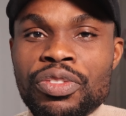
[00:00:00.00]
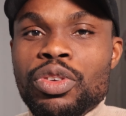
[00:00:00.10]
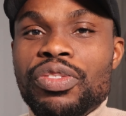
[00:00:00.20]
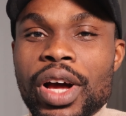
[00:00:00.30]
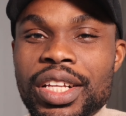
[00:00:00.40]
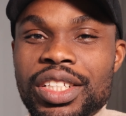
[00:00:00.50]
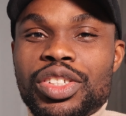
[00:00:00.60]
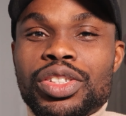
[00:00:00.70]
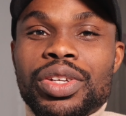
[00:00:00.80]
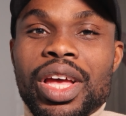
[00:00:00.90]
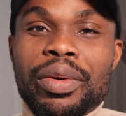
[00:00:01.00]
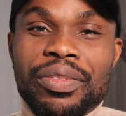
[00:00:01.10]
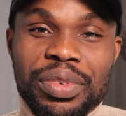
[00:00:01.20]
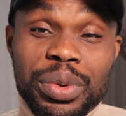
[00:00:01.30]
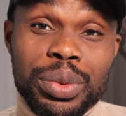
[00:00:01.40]
If you find this
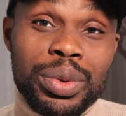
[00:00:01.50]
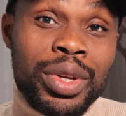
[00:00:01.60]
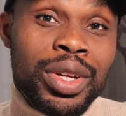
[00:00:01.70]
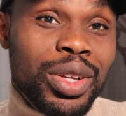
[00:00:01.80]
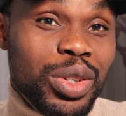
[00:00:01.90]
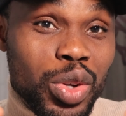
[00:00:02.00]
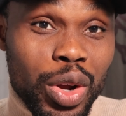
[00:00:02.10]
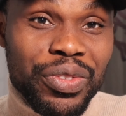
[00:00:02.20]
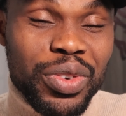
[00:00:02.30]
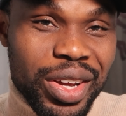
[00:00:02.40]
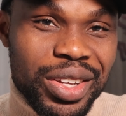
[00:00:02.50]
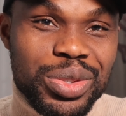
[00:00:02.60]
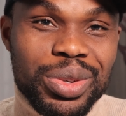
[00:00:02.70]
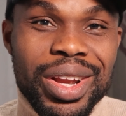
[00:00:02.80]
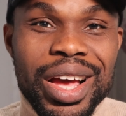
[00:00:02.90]
helpful, don't
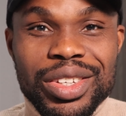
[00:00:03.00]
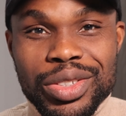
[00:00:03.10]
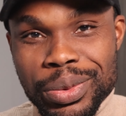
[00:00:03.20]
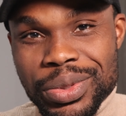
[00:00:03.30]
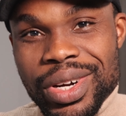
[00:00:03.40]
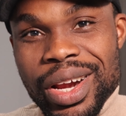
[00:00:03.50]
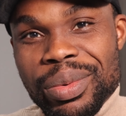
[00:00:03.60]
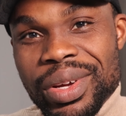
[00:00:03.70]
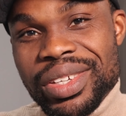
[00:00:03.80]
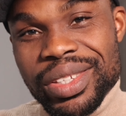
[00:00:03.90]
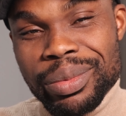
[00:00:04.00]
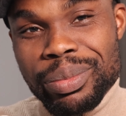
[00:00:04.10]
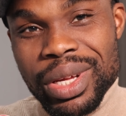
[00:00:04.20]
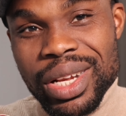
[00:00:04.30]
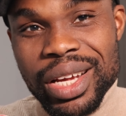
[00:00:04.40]
forget to like, subscribe and hit the
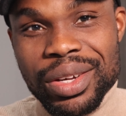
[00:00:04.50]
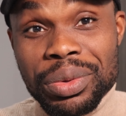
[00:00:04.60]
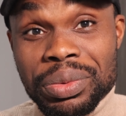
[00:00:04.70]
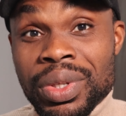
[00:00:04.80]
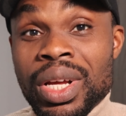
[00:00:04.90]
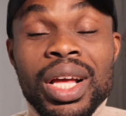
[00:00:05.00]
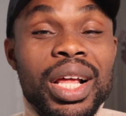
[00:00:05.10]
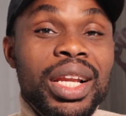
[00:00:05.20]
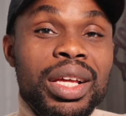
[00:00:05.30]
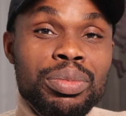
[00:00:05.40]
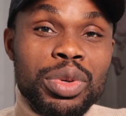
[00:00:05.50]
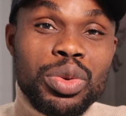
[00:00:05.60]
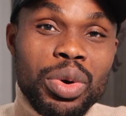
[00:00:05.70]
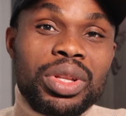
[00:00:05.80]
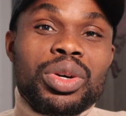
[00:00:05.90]
bell icon, and let me
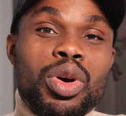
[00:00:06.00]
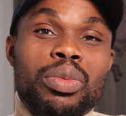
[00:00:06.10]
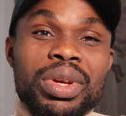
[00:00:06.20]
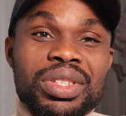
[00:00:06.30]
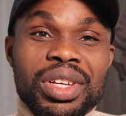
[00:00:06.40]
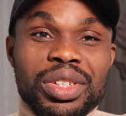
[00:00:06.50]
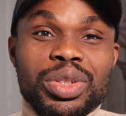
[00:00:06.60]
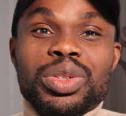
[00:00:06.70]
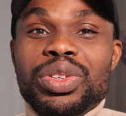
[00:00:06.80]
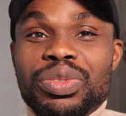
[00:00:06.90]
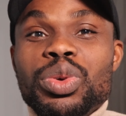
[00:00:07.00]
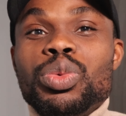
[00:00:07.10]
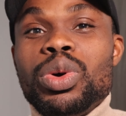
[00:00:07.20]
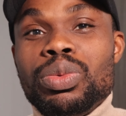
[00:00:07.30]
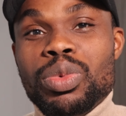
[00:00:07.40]
know on the comment section if you
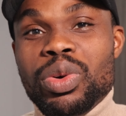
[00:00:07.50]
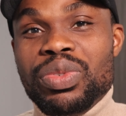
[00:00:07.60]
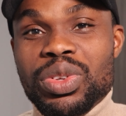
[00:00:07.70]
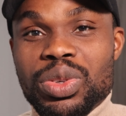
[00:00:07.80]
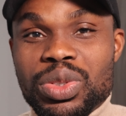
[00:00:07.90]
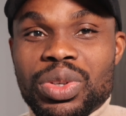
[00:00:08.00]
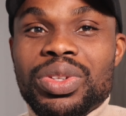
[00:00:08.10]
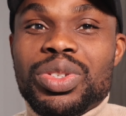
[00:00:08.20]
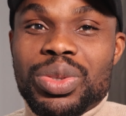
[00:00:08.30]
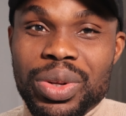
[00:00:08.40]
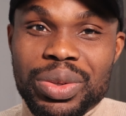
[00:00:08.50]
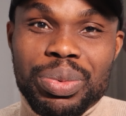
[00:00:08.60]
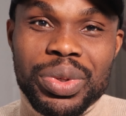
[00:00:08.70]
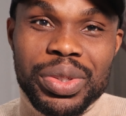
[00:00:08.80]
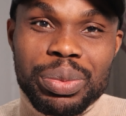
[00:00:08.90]
want more videos on the solid
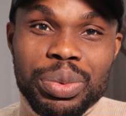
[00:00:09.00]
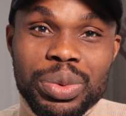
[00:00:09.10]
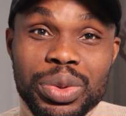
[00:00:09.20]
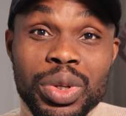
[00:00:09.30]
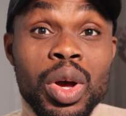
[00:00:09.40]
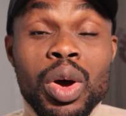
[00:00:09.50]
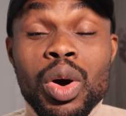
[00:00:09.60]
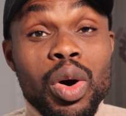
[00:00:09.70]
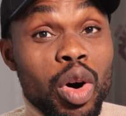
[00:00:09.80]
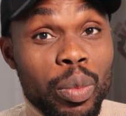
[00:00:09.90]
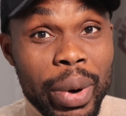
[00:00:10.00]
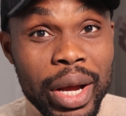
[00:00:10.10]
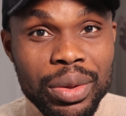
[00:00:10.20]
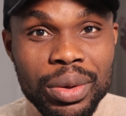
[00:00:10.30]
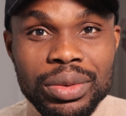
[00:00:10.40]
principles or
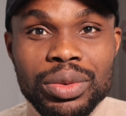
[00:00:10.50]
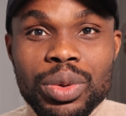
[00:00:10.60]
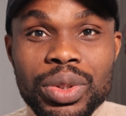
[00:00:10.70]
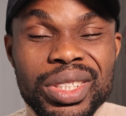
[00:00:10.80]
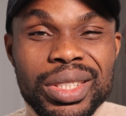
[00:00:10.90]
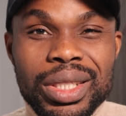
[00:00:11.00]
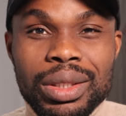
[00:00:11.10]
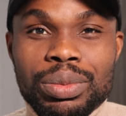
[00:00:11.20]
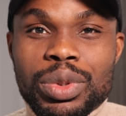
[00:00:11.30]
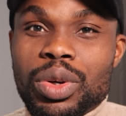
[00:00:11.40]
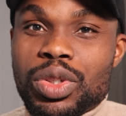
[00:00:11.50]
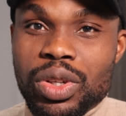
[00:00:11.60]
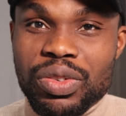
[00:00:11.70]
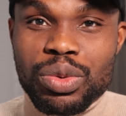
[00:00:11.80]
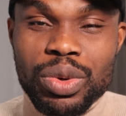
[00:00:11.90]
Python coding tips or
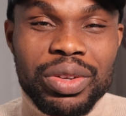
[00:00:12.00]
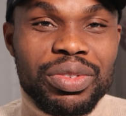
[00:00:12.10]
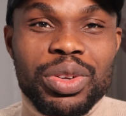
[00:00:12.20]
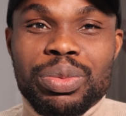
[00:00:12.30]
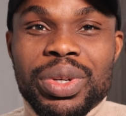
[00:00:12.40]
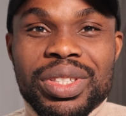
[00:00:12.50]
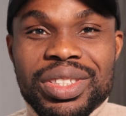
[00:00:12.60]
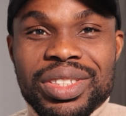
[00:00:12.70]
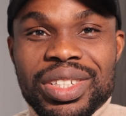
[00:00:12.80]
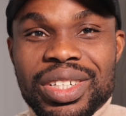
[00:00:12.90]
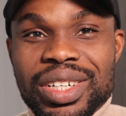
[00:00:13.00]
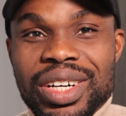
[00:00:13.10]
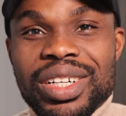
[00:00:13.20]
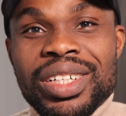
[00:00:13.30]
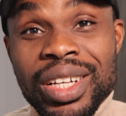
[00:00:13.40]
software development in
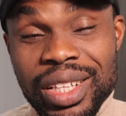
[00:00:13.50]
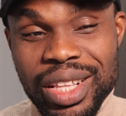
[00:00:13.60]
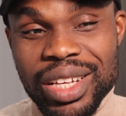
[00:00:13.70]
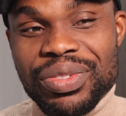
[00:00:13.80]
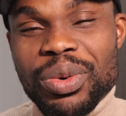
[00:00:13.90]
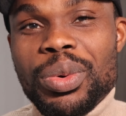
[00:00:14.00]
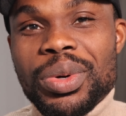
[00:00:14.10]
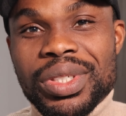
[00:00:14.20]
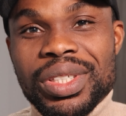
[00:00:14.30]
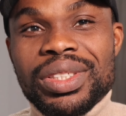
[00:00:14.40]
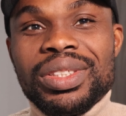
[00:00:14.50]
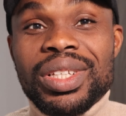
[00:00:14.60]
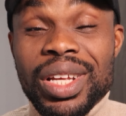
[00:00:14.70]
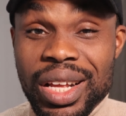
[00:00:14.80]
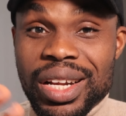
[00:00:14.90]
general. Thanks for
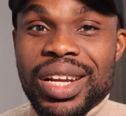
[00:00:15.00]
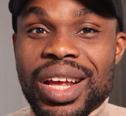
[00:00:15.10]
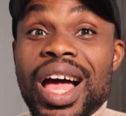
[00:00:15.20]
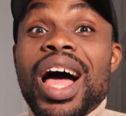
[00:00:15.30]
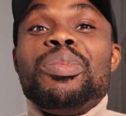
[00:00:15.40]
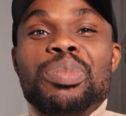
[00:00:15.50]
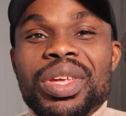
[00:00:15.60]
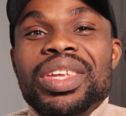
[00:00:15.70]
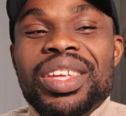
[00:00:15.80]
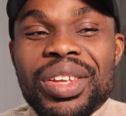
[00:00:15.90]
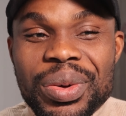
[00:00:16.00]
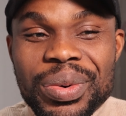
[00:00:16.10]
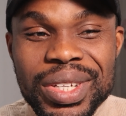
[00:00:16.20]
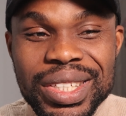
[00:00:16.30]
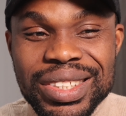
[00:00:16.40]
watching and happy
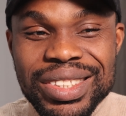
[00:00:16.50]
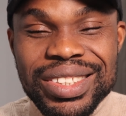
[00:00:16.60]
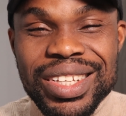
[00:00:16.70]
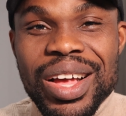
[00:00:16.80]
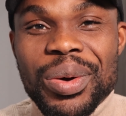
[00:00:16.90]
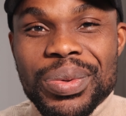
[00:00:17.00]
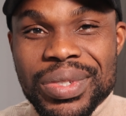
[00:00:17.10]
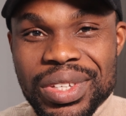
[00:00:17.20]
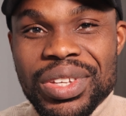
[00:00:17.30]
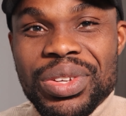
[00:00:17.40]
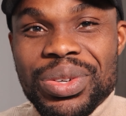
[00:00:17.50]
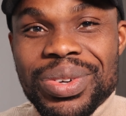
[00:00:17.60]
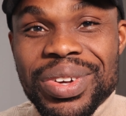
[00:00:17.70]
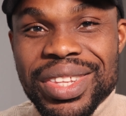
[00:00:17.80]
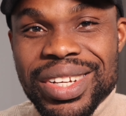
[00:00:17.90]
coding. I will see
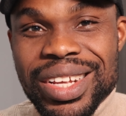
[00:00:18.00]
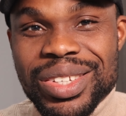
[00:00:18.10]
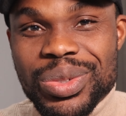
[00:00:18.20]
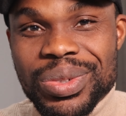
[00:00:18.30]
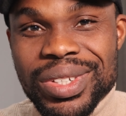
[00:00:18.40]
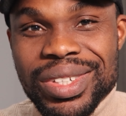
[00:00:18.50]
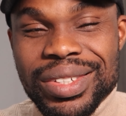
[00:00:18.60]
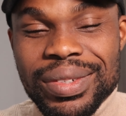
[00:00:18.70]
you on the next one.